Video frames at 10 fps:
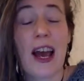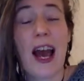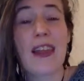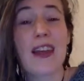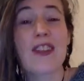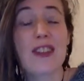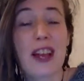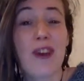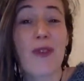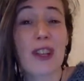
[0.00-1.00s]
I'd like to
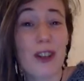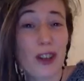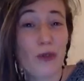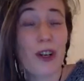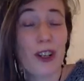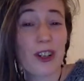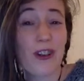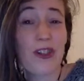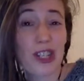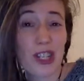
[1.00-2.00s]
now
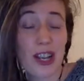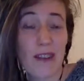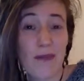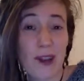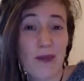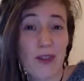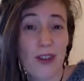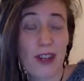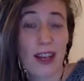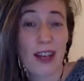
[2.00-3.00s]
renegotiate my
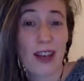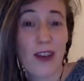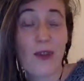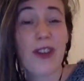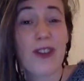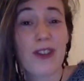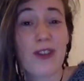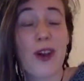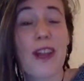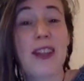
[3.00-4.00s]
word with
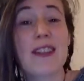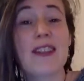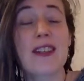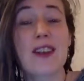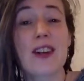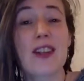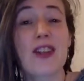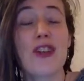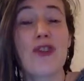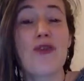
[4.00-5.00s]
you, and this is the
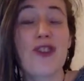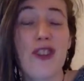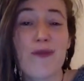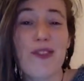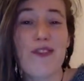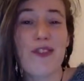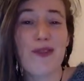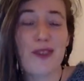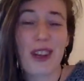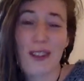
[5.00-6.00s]
new terms of
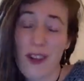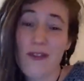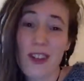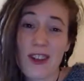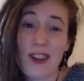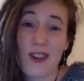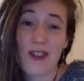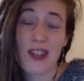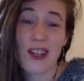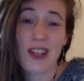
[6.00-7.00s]
the
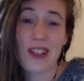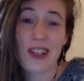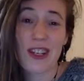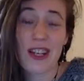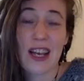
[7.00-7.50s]
negotiation.